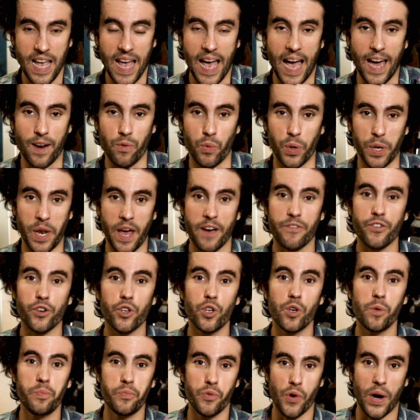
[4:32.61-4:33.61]
And whatever
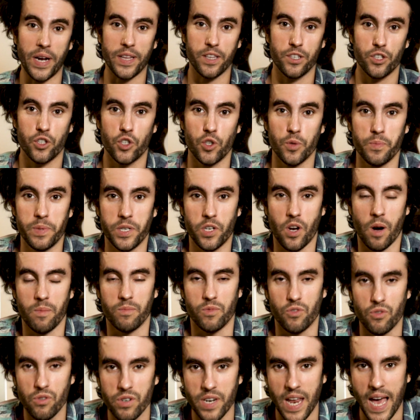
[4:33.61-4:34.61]
you practice, you become
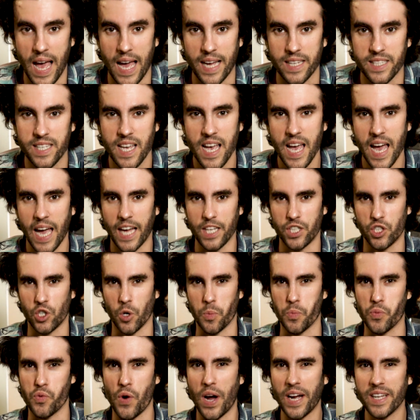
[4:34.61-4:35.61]
good at. And so
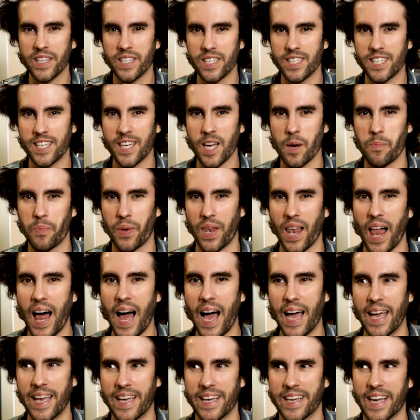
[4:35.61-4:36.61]
practicing
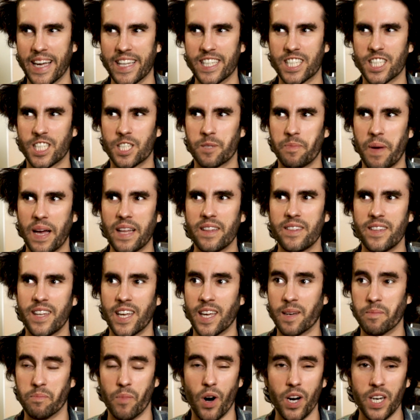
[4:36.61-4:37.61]
applying and
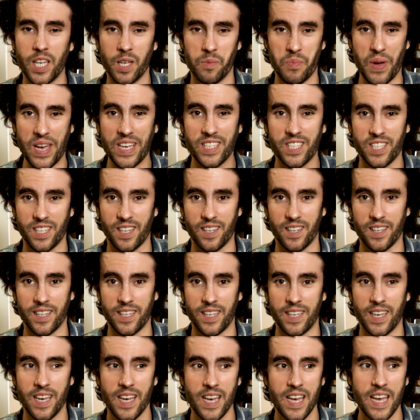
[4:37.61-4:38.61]
spending money
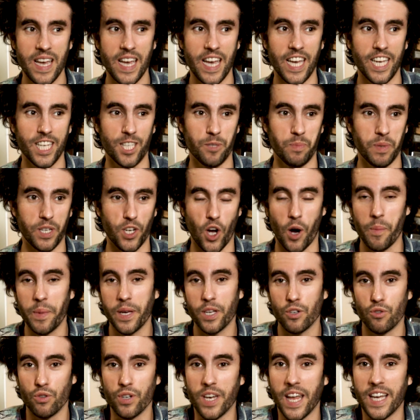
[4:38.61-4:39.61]
basically is
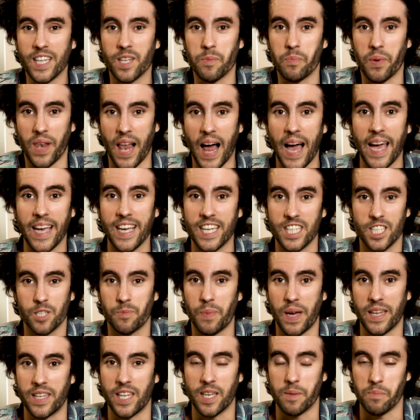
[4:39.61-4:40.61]
becoming good at applying and
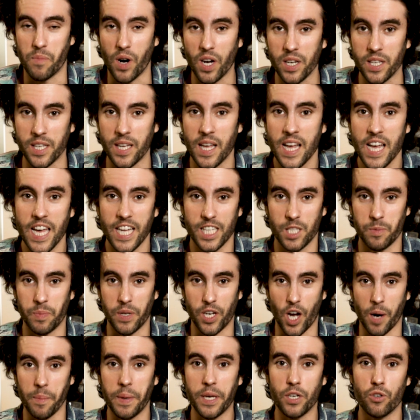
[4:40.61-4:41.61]
spending money. It's
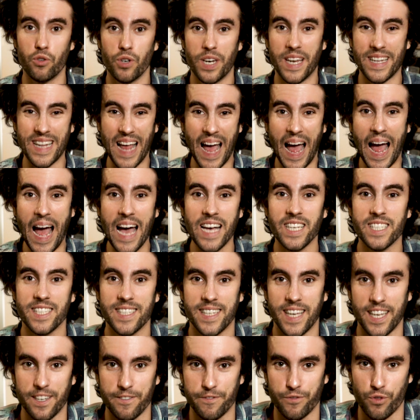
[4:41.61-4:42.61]
becoming good at
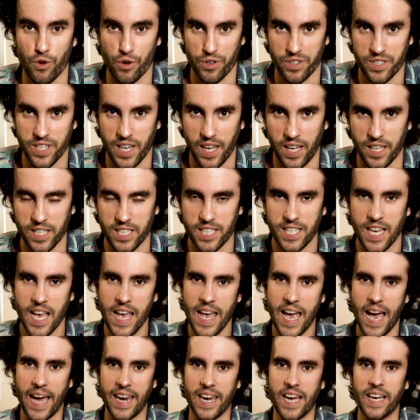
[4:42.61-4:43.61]
asking for things.
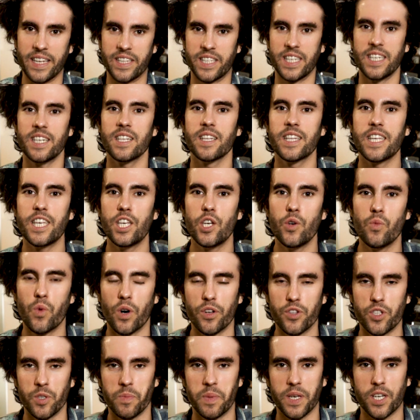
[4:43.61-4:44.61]
And ideally you
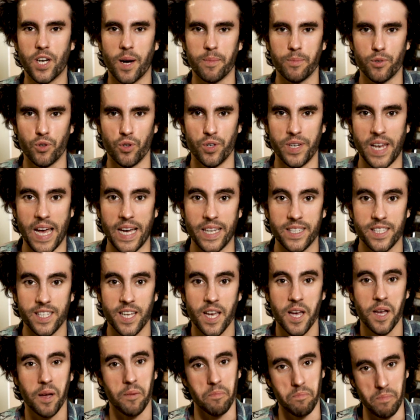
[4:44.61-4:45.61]
want to become good at
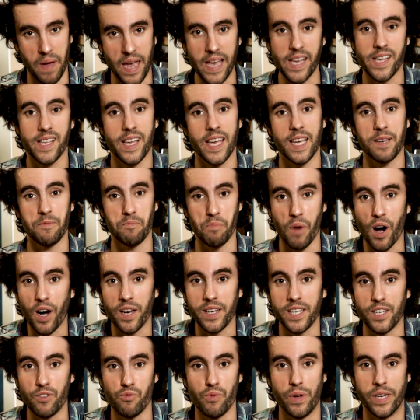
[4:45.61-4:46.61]
making
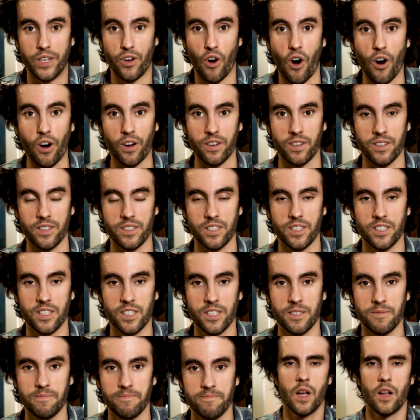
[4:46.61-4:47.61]
money
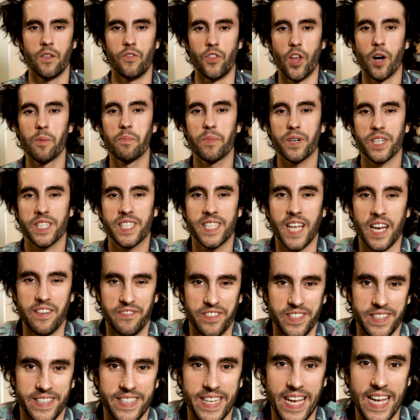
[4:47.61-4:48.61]
regardless. Number
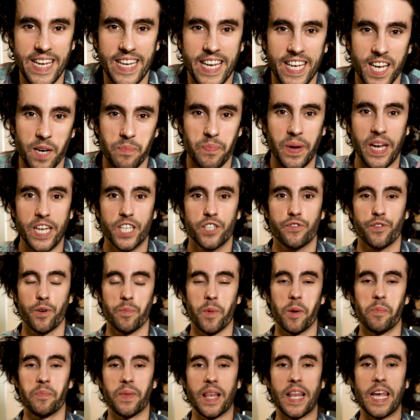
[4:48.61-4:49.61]
7, taking a page from
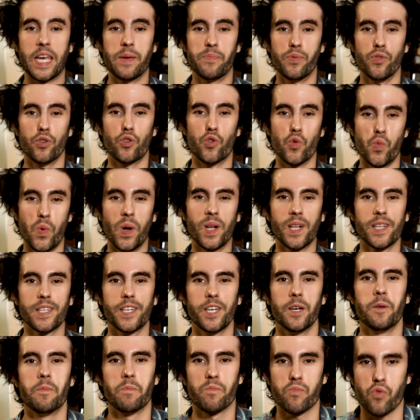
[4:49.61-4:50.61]
the playbook,
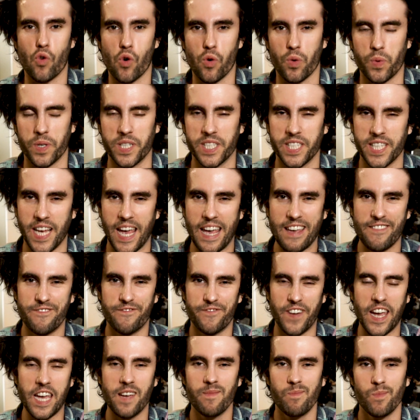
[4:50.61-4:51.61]
William Morris, a
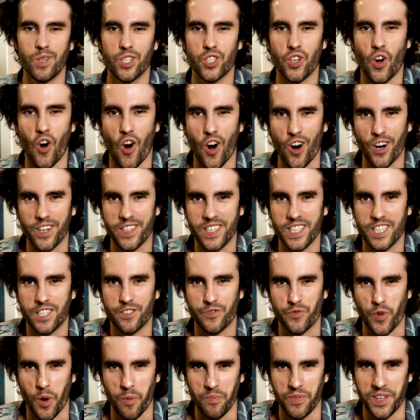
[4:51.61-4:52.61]
famous artist
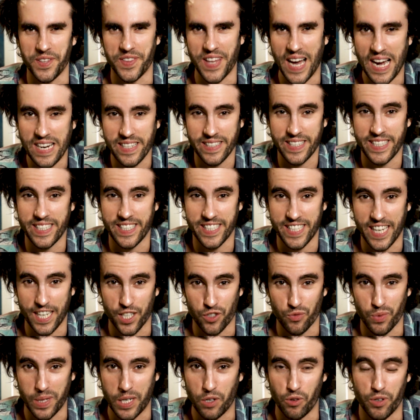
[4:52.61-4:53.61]
from the 19th
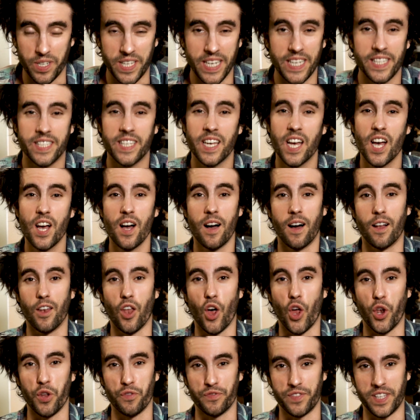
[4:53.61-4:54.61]
century who did a
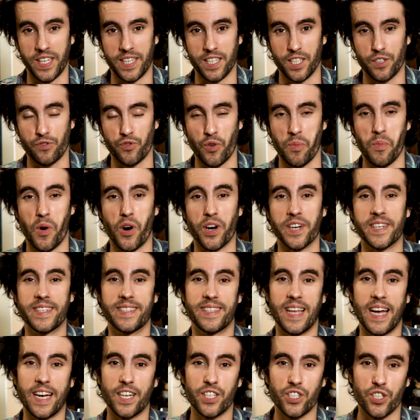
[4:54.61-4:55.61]
lot of things, from
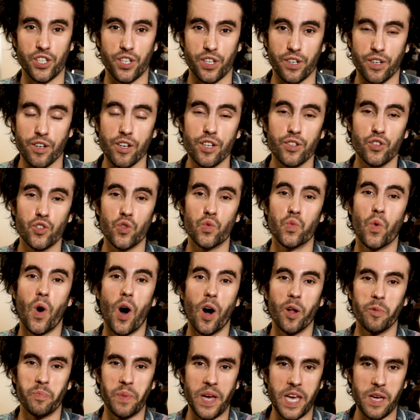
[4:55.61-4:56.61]
architecture to
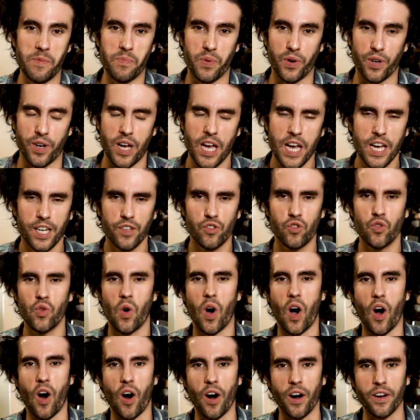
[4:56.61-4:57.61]
wallpaper to
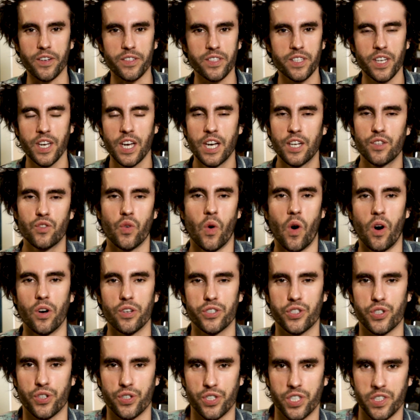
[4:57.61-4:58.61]
art to all
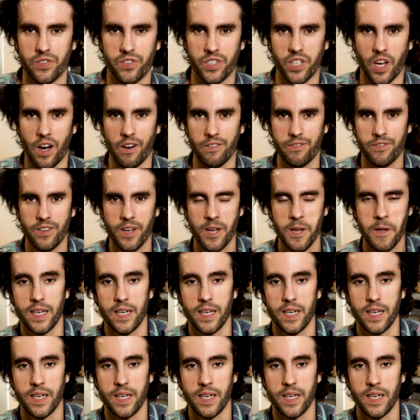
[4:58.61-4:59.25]
sorts of stuff.